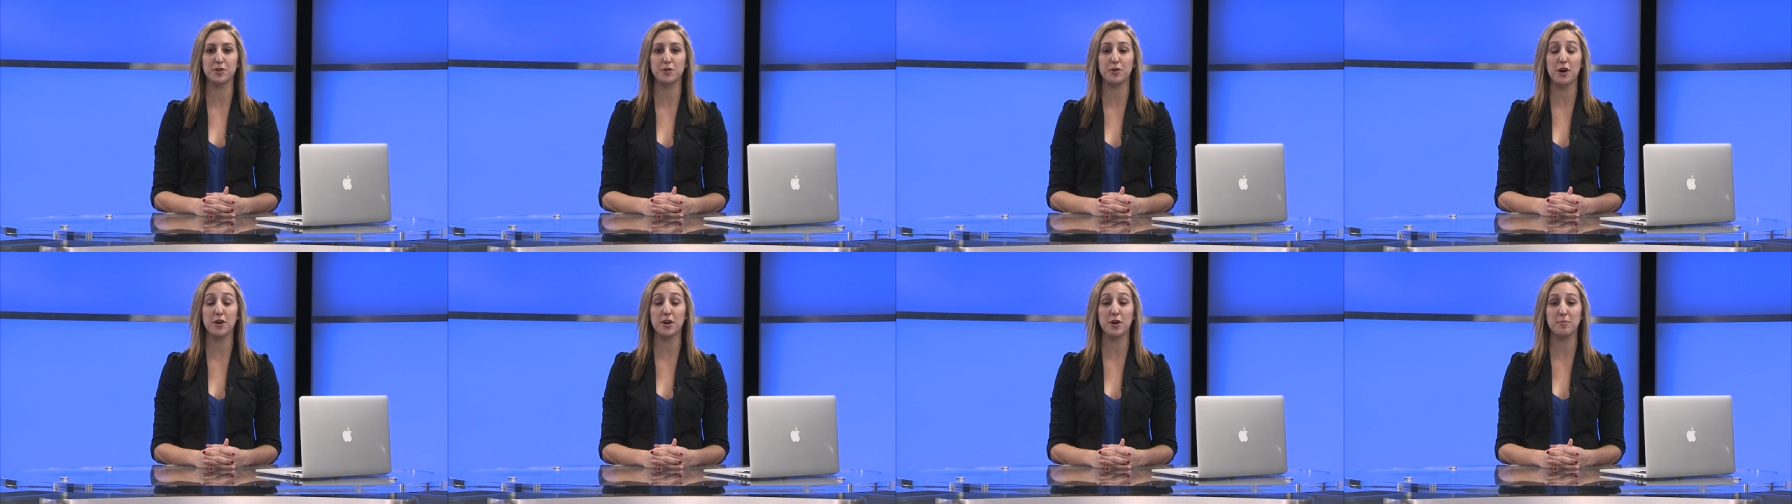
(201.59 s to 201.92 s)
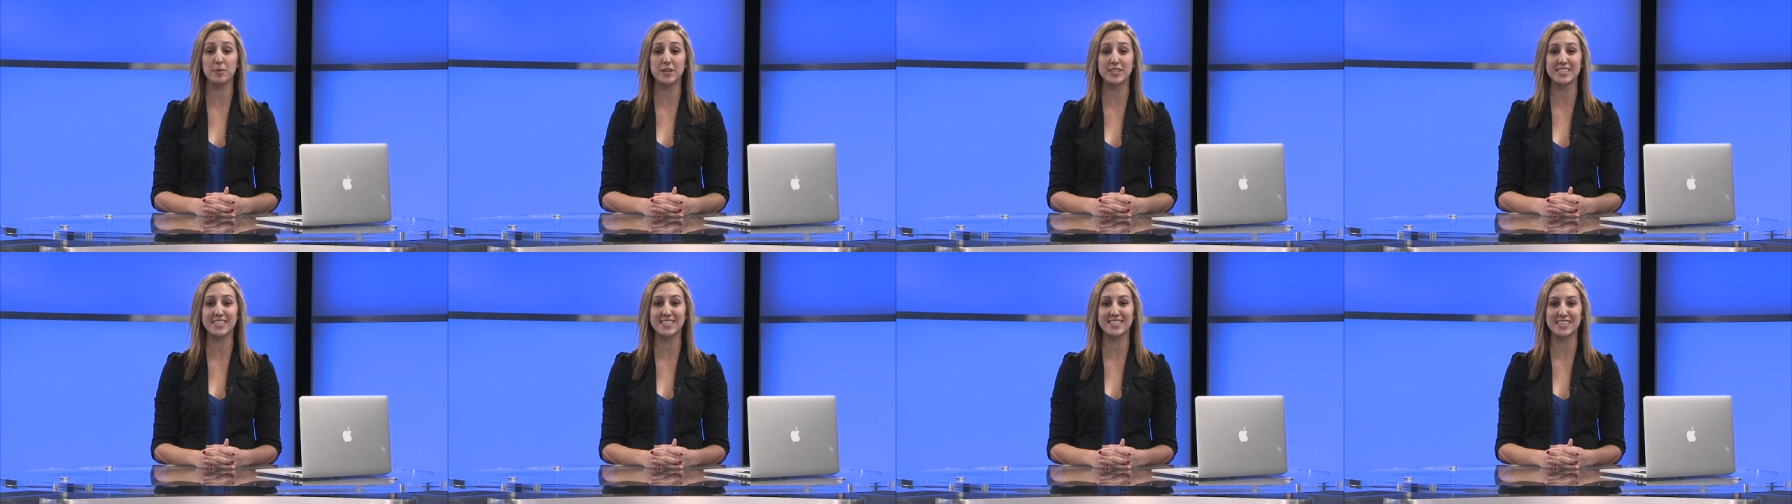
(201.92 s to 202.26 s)
to grow
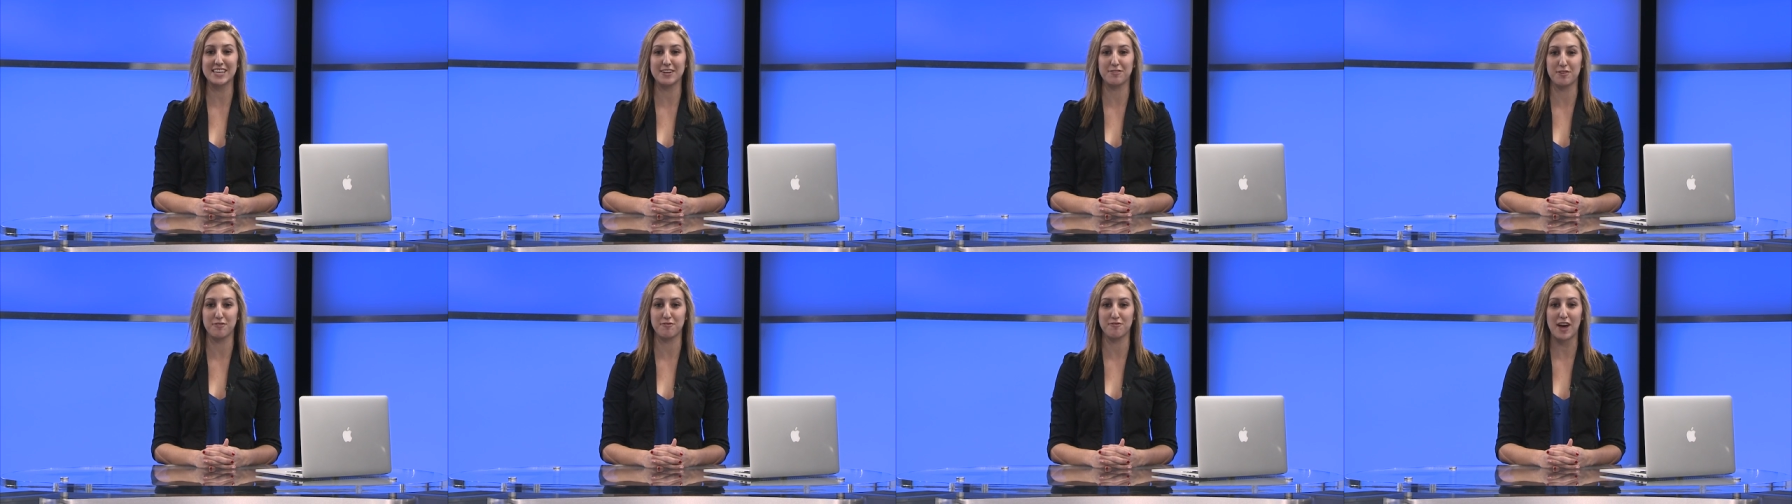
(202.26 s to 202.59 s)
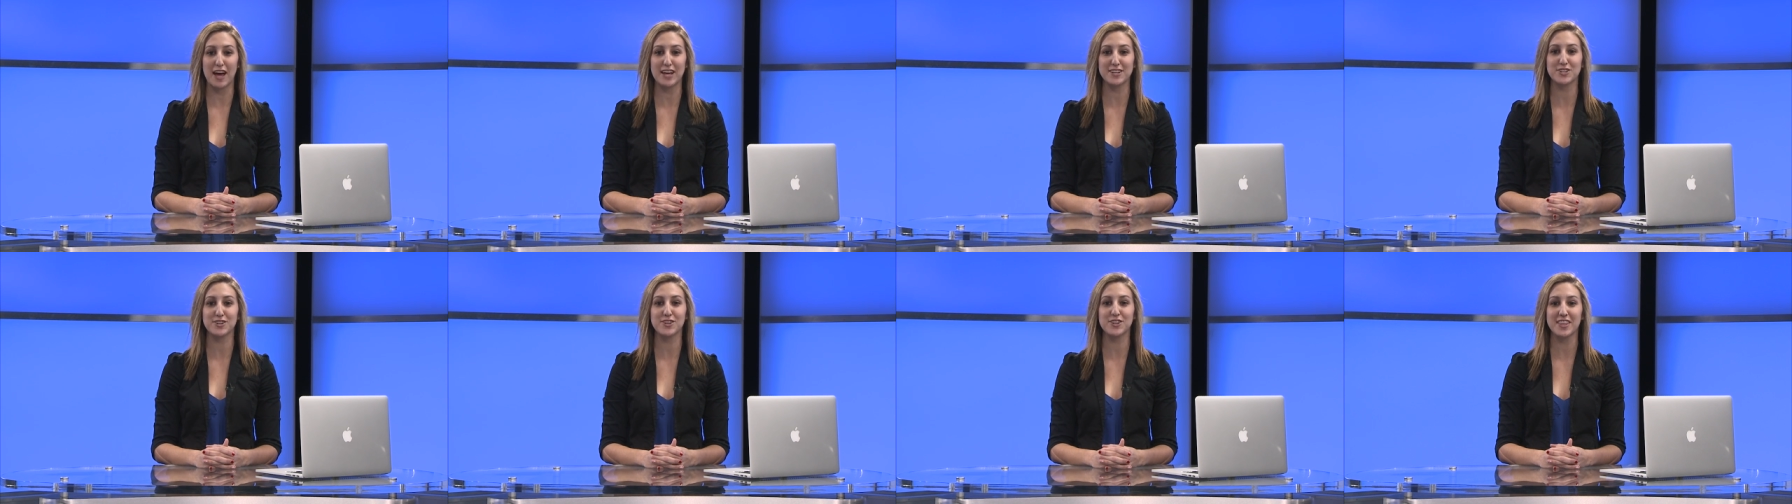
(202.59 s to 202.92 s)
your business even
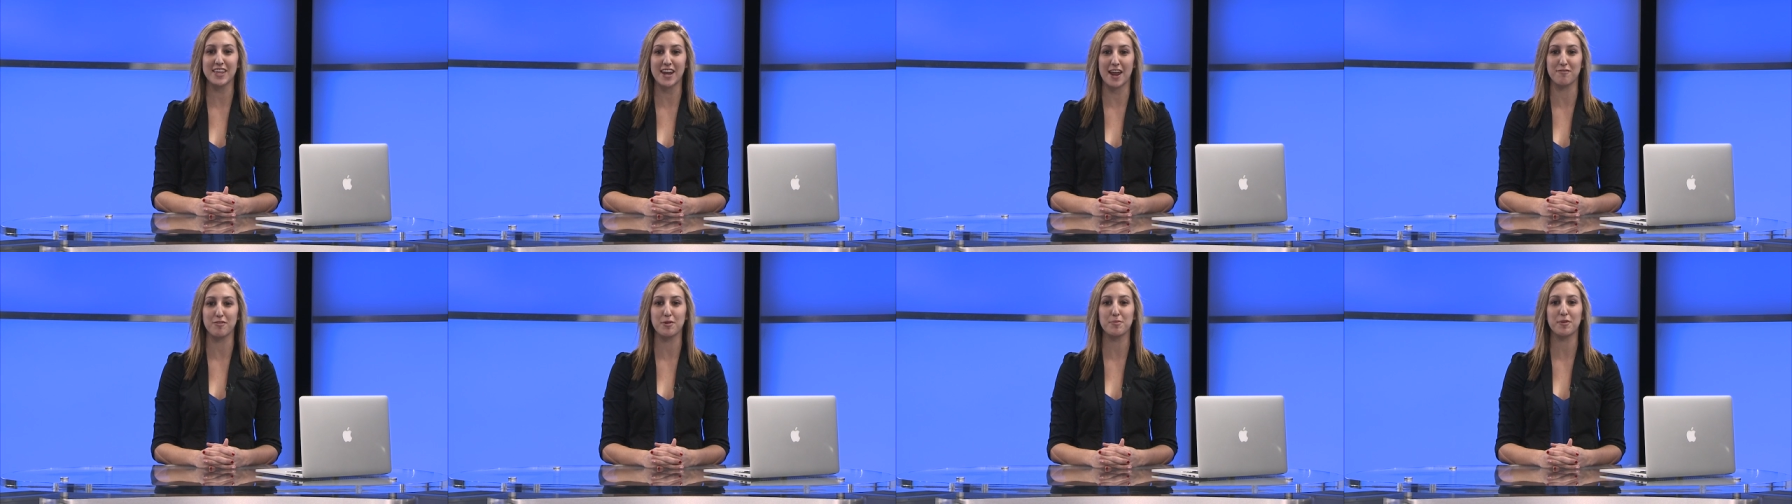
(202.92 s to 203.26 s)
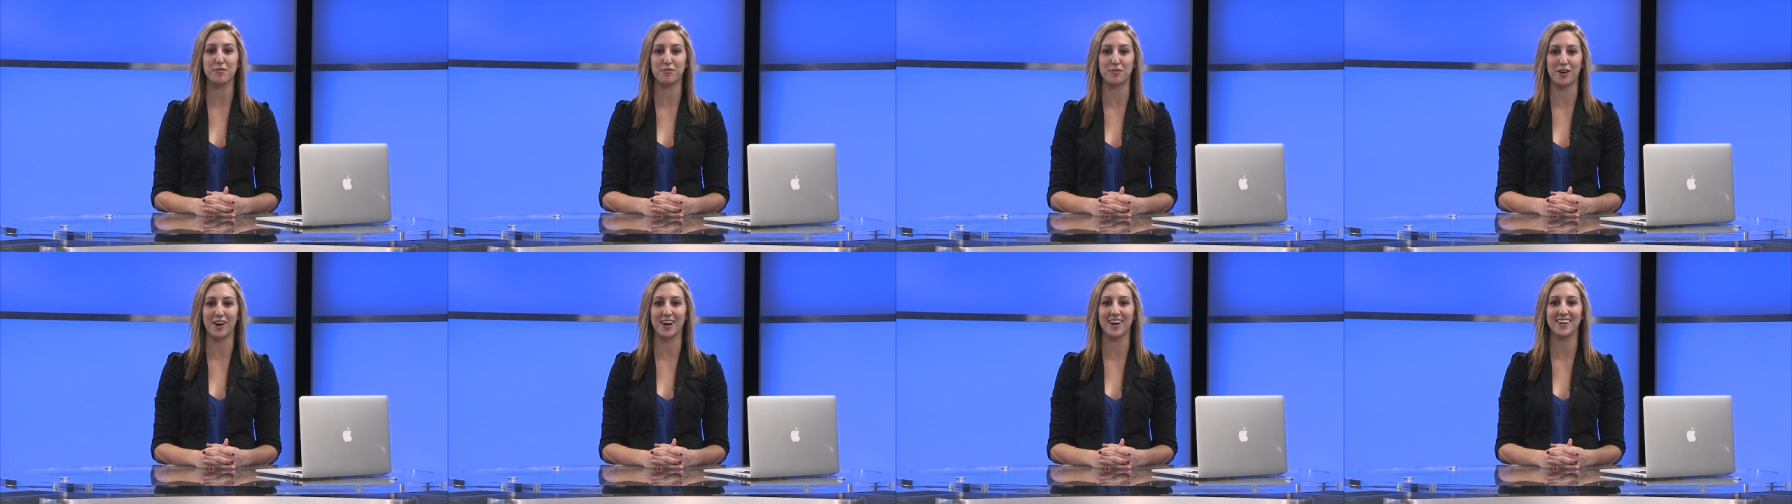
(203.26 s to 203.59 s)
faster than ever
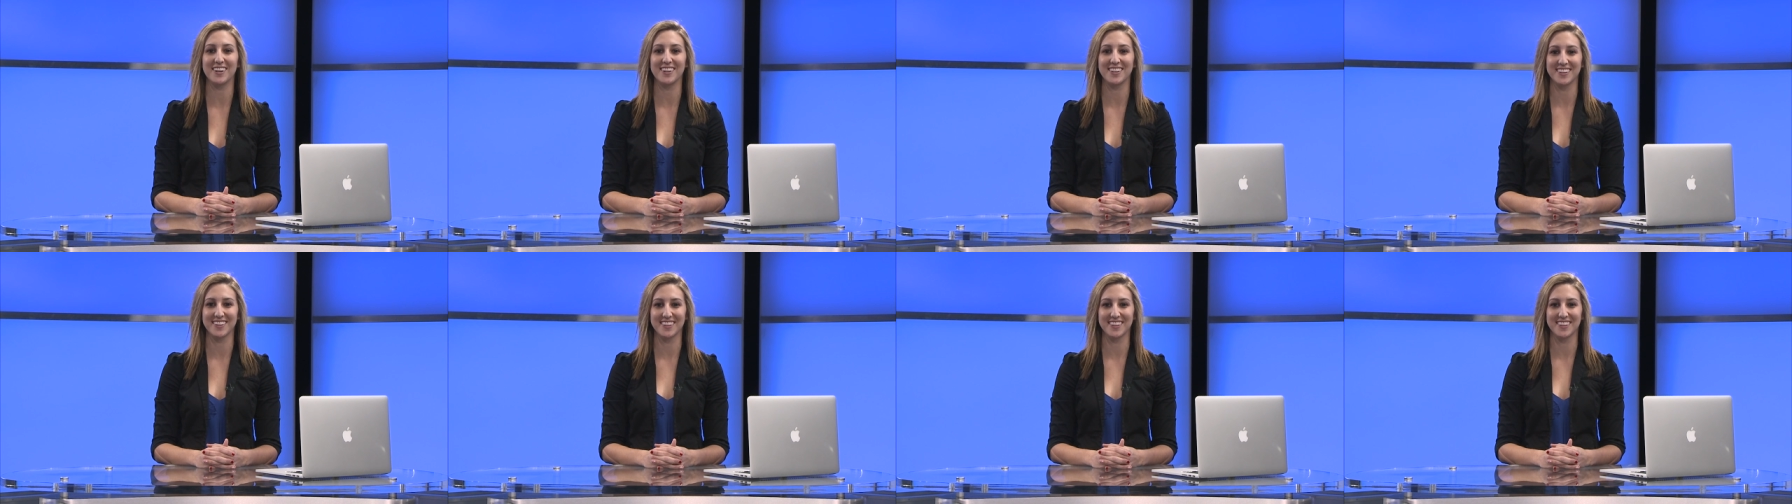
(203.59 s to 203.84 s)
before.